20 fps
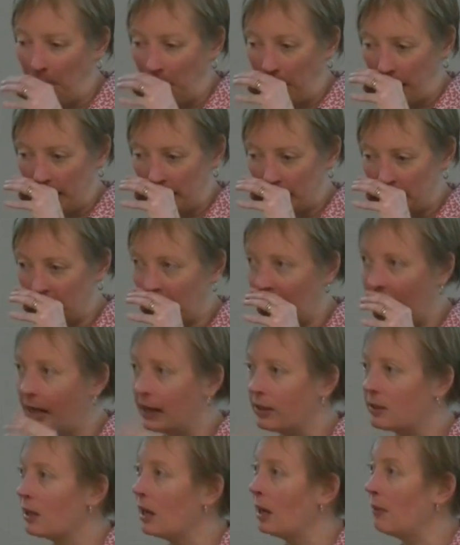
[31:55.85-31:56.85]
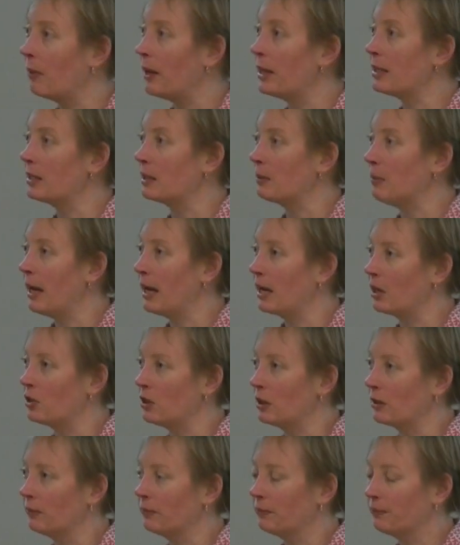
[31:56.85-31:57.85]
plastic bags and plastic
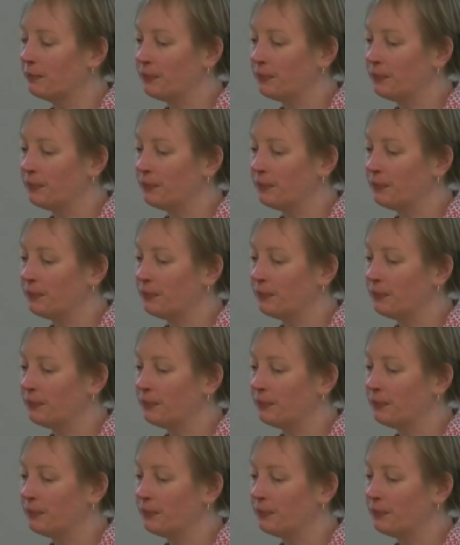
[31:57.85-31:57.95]
packaging.